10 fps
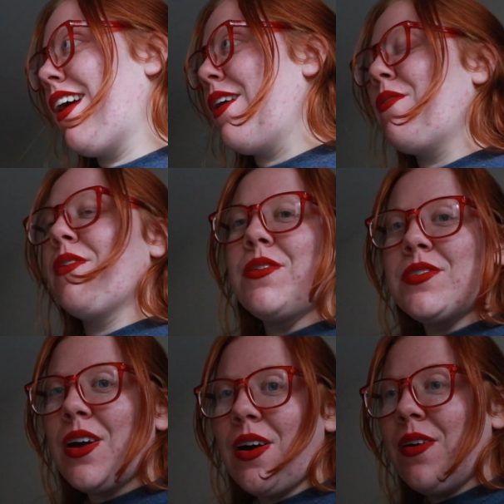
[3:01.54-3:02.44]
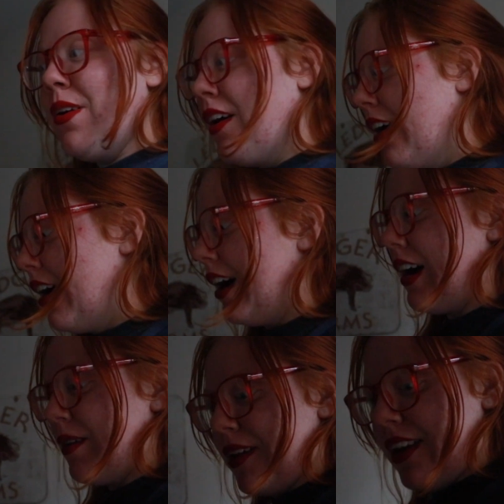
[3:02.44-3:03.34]
an hour or so.
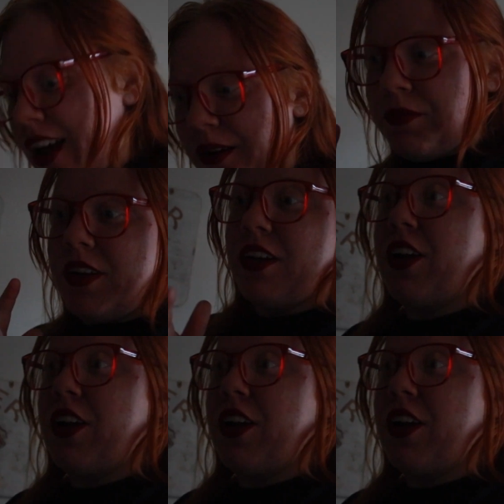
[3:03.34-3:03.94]
And now I'm gonna